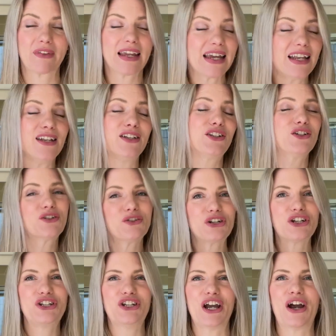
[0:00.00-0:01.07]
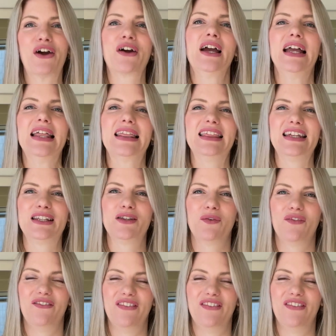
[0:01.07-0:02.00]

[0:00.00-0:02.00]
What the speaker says: And share this